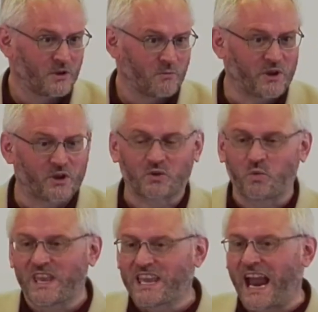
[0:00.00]
Because
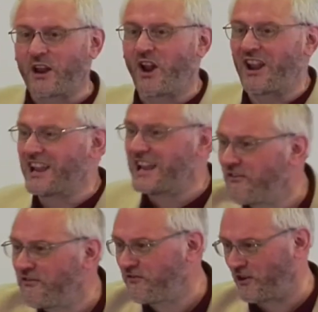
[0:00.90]
we cannot
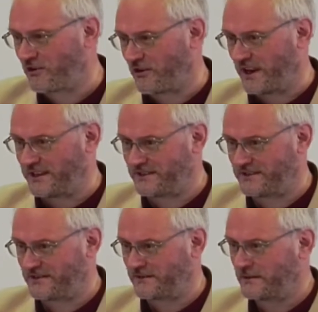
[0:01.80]
live for Christ